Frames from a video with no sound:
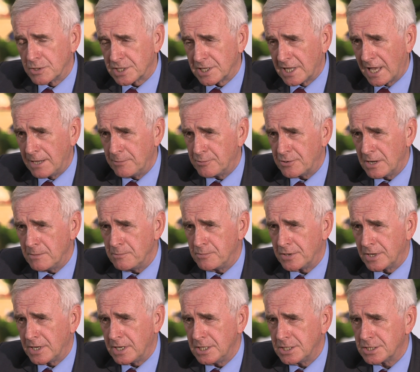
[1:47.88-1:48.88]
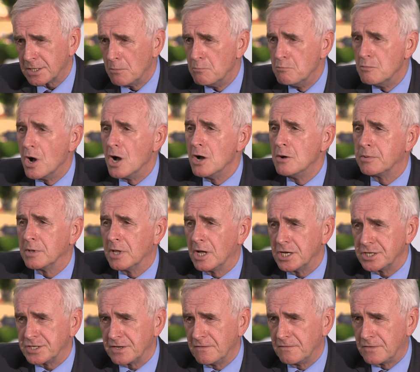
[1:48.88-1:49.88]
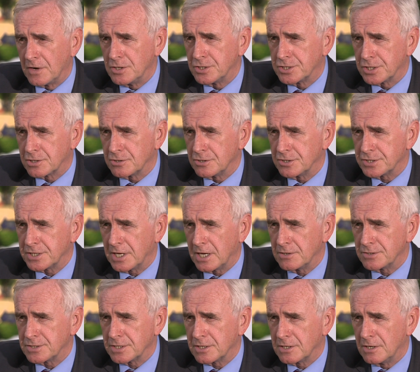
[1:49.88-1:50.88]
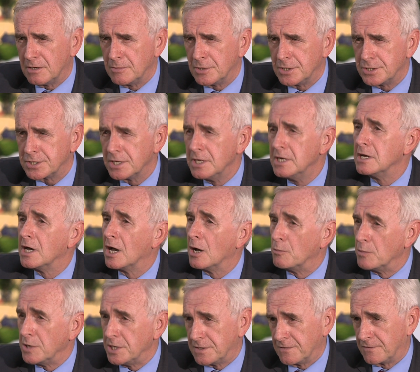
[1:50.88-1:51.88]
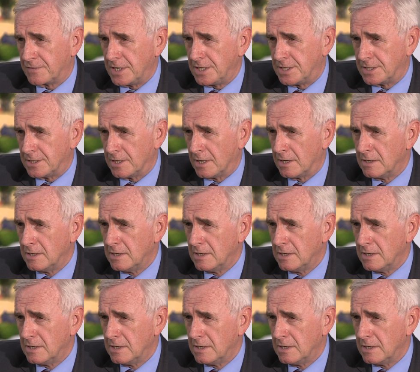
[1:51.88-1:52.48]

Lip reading: was Labour MPs mobilising votes across the House of Commons, and we defeated her.